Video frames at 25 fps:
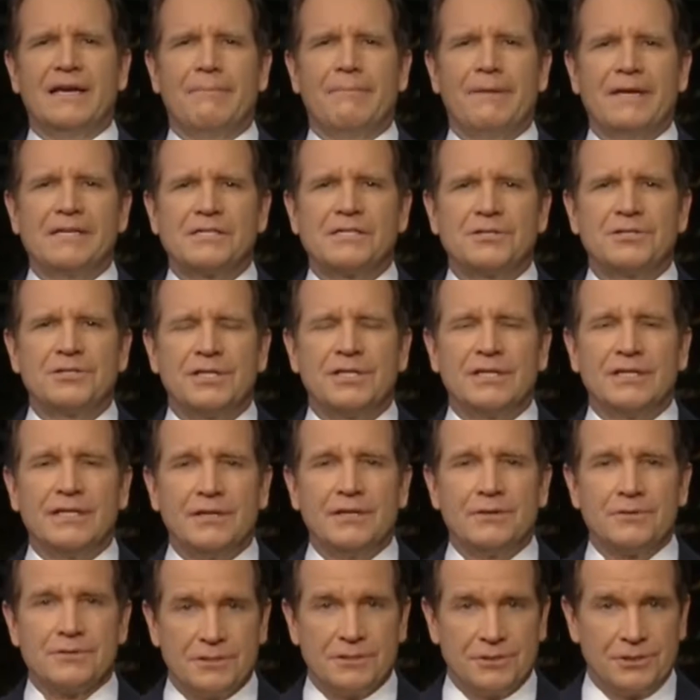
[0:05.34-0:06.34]
a message to
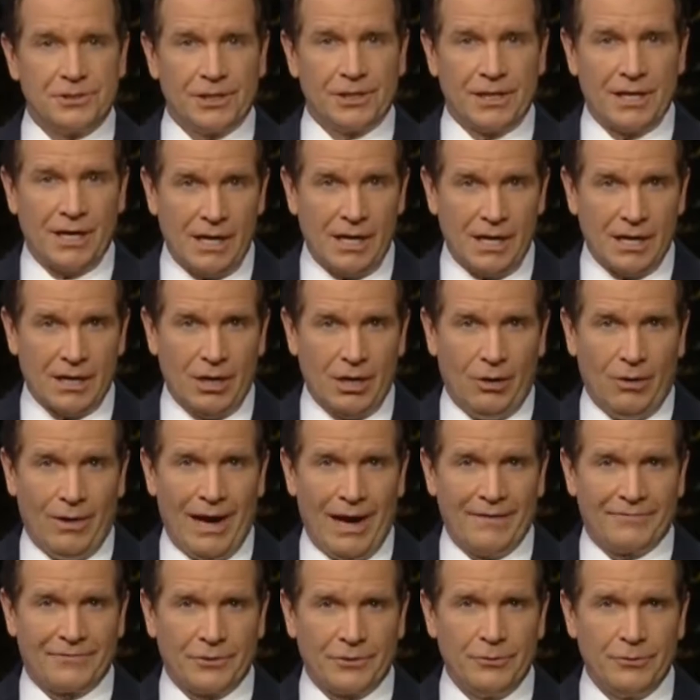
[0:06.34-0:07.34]
leaders in
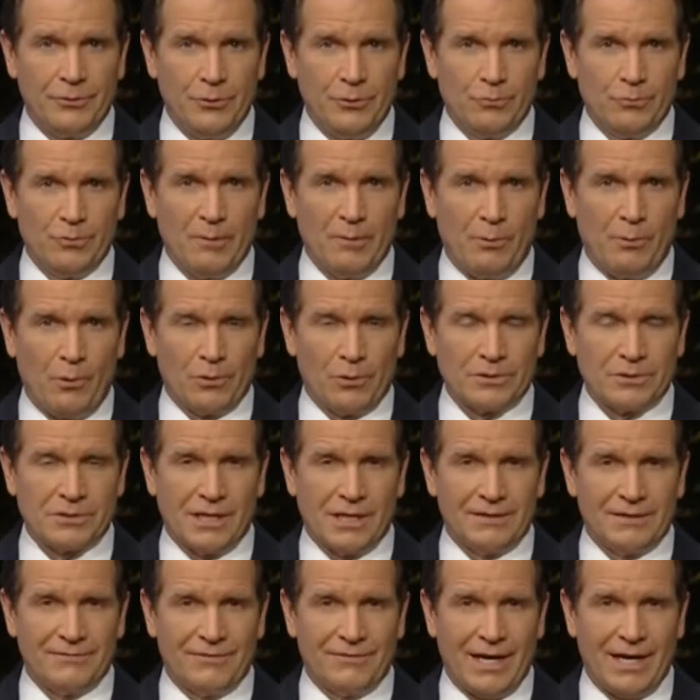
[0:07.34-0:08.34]
Chicago after new
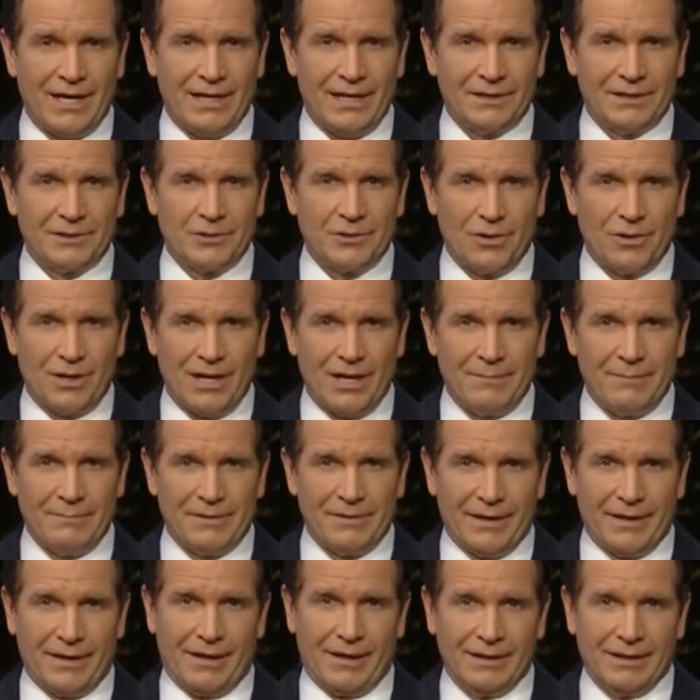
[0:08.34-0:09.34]
reports on violent
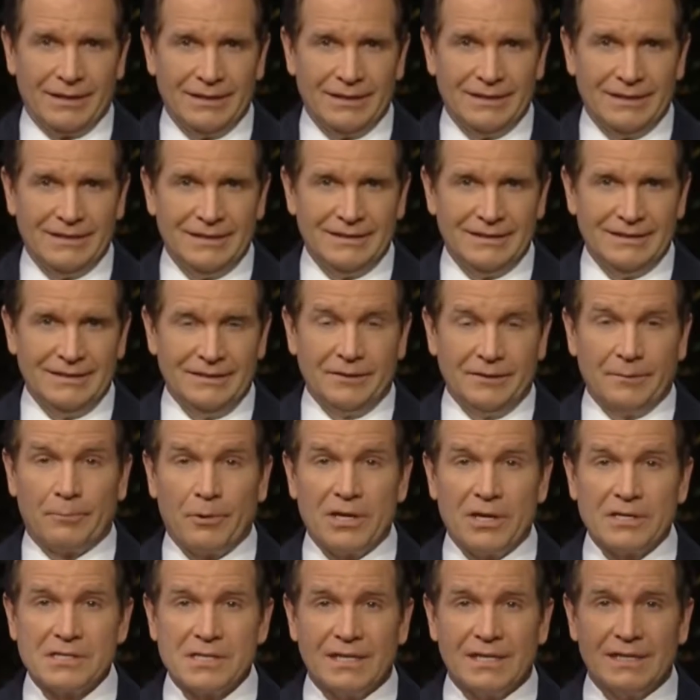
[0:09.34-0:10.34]
crime there. The
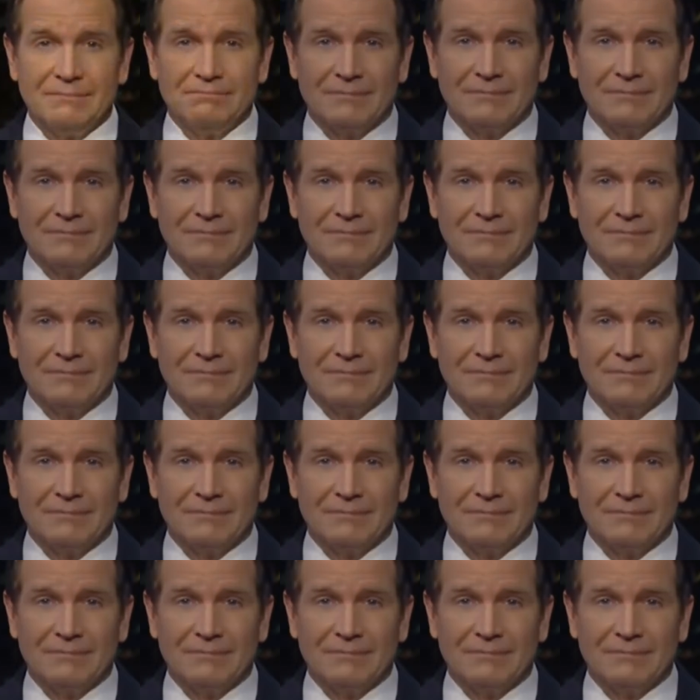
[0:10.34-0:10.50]
president